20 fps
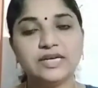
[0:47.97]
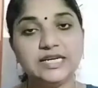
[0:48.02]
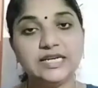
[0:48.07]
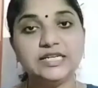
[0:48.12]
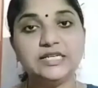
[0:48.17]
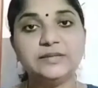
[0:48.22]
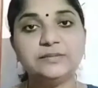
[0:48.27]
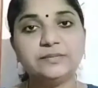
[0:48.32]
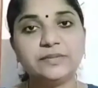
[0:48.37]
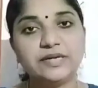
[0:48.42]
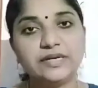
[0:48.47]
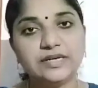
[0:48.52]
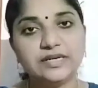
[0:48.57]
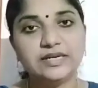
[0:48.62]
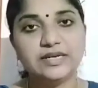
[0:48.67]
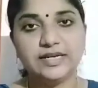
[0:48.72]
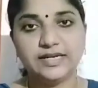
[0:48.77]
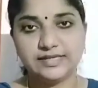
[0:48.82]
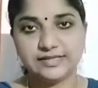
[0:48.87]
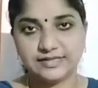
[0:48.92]

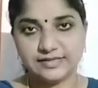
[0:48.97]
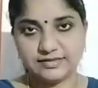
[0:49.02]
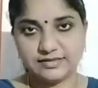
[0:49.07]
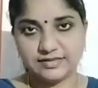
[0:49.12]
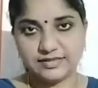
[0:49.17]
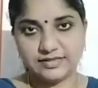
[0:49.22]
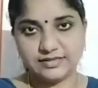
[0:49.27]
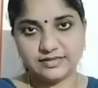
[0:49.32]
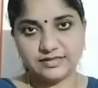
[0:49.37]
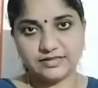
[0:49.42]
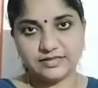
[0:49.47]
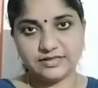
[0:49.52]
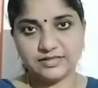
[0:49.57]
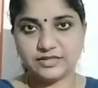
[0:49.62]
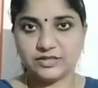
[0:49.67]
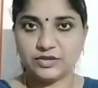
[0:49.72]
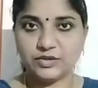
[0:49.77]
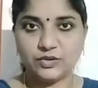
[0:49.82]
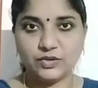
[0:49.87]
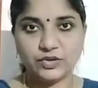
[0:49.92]
independent existence.
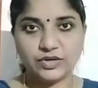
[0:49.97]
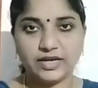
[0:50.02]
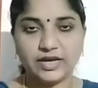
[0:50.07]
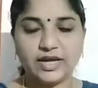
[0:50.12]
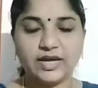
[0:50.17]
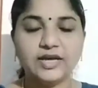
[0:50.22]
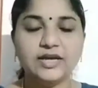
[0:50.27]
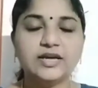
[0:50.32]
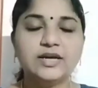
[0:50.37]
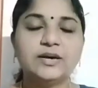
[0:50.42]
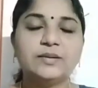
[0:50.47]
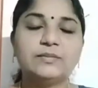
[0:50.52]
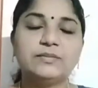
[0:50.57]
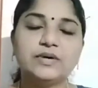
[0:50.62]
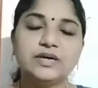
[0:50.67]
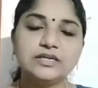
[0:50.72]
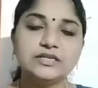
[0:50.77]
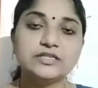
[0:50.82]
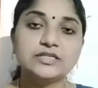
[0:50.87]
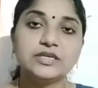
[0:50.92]
Okay,
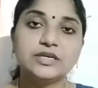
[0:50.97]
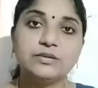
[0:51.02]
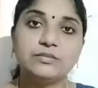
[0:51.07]
but